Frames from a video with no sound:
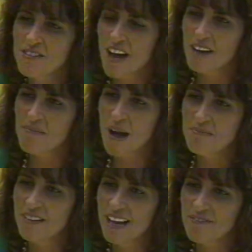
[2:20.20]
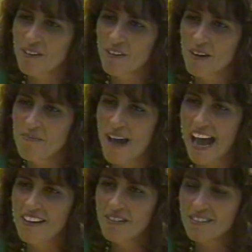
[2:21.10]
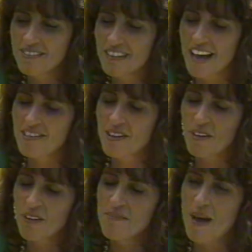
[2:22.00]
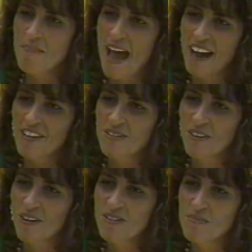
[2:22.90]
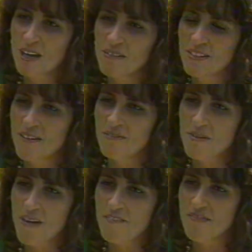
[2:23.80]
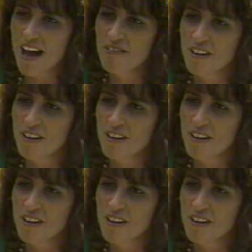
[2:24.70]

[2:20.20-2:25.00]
talk about playing for Green Bay. That's the Green Bay Packers. Of course, you played with them for about 5